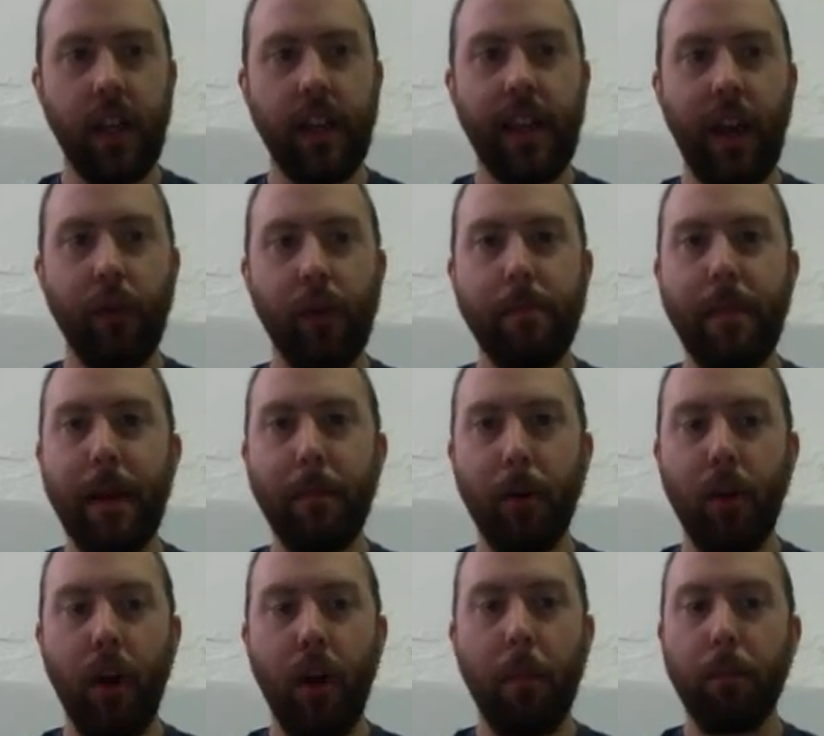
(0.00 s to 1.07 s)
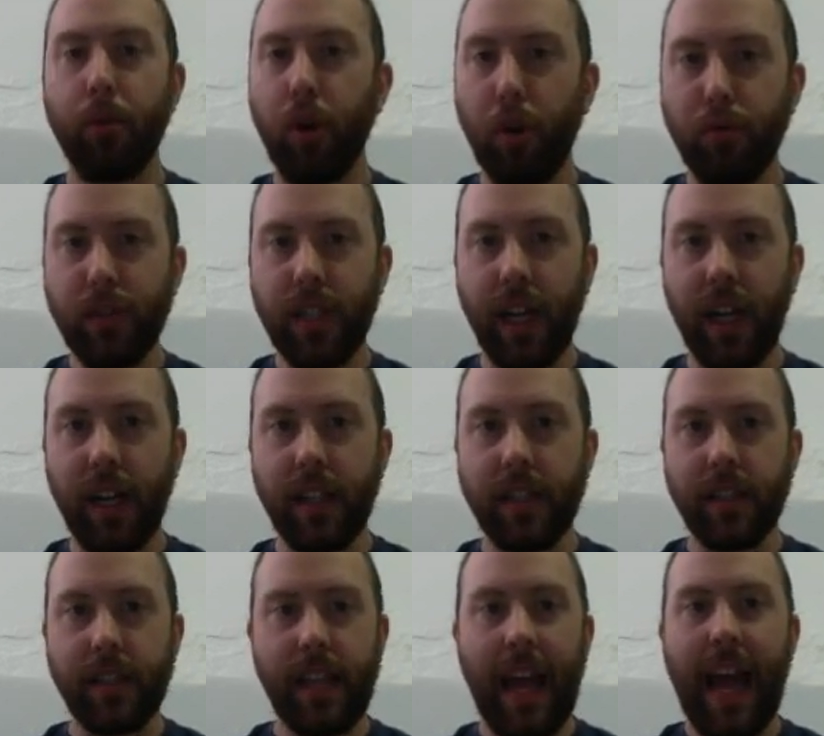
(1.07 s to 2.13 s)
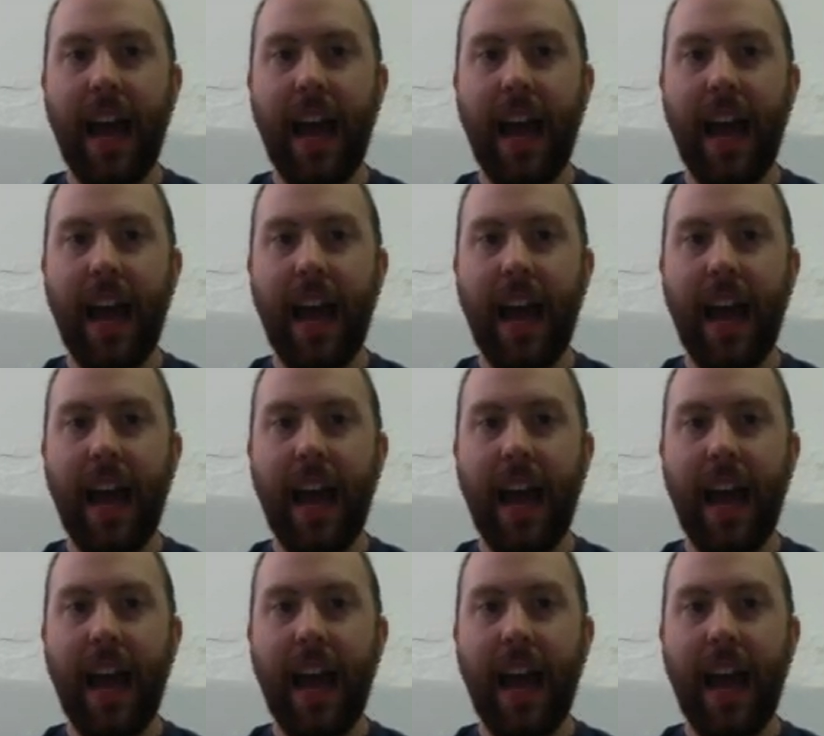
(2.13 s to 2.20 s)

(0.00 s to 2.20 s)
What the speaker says: Now remember, protons